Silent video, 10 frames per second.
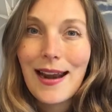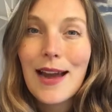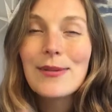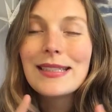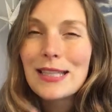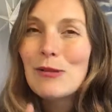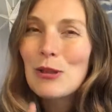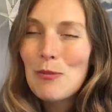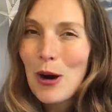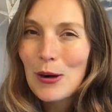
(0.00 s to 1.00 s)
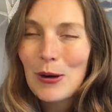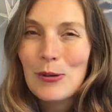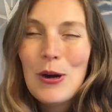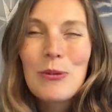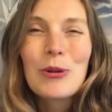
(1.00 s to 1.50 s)
And I will see you
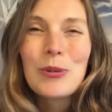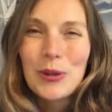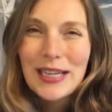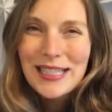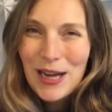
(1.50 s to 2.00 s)
tomorrow where we're going to